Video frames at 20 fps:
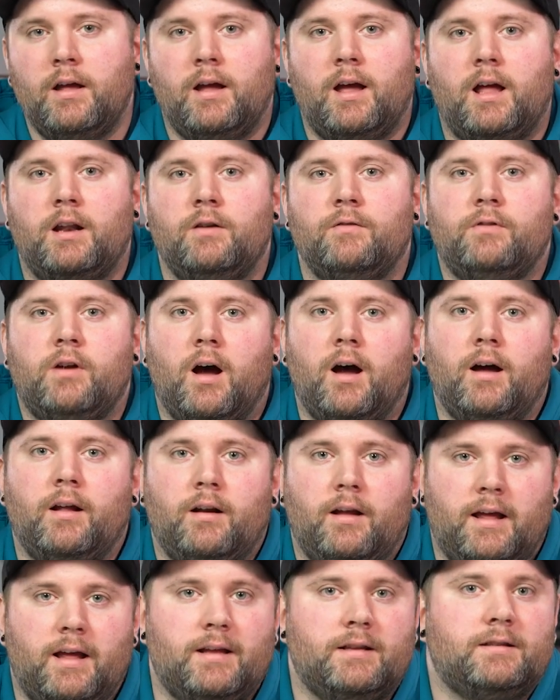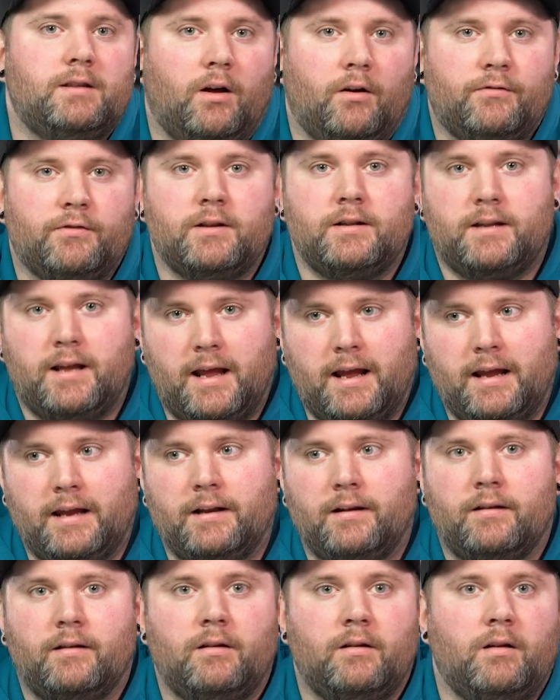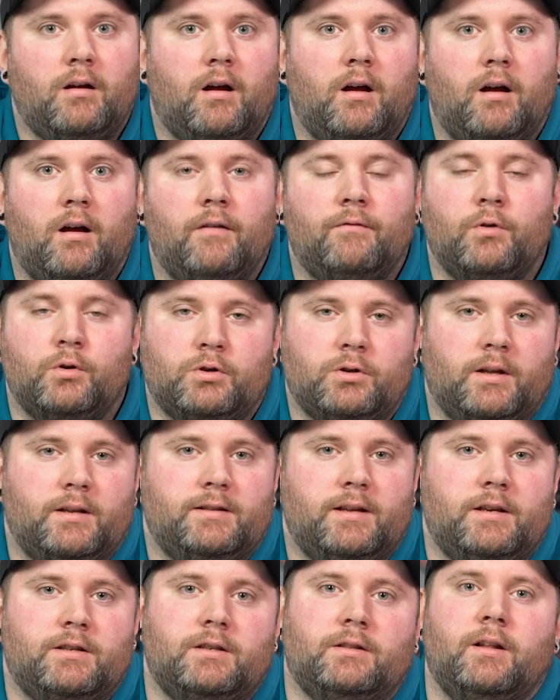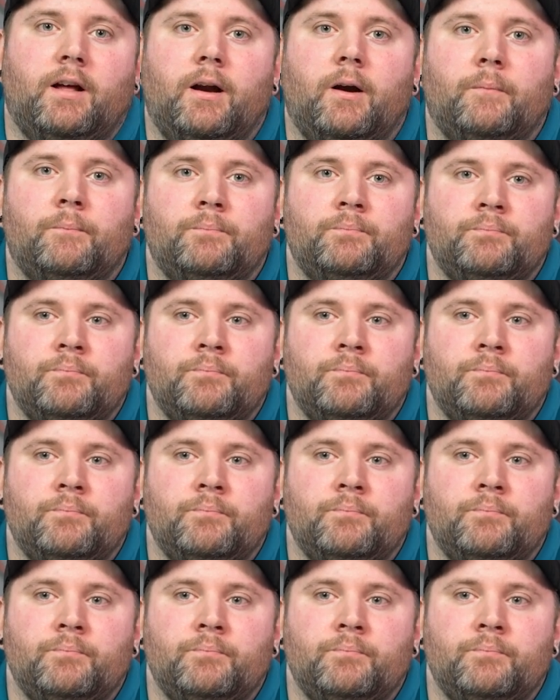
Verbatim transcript: and you've got a self-contained uh, virtualization layer.